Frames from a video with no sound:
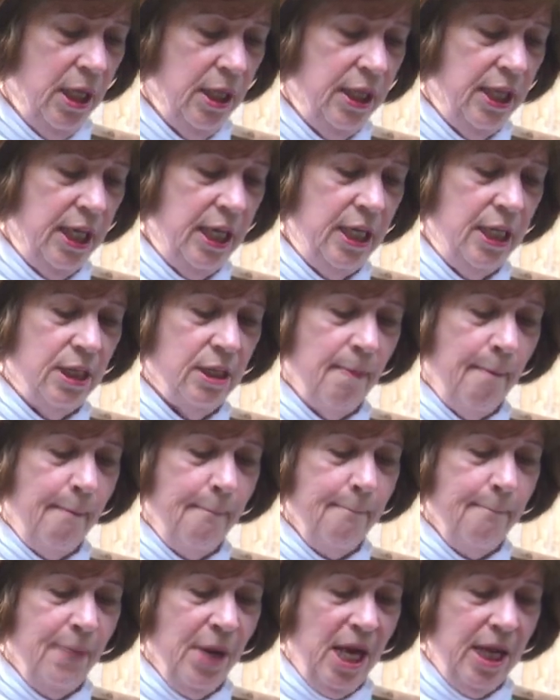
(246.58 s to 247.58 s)
these
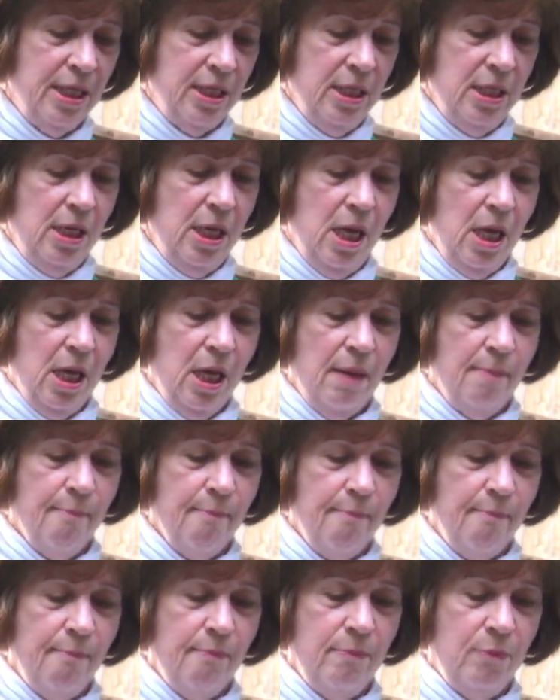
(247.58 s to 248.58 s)
button
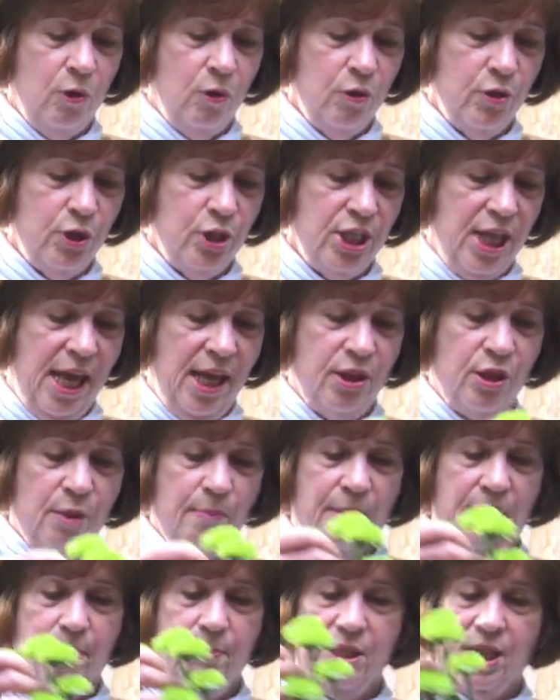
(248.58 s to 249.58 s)

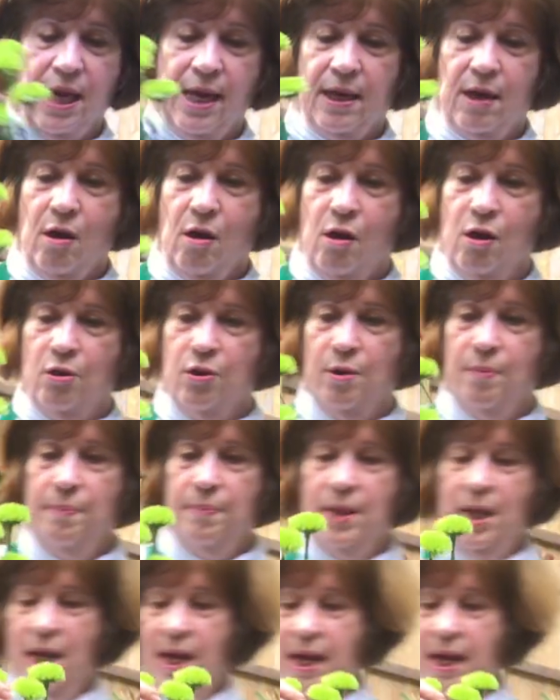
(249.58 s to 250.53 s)
chrysanthemums, I call them.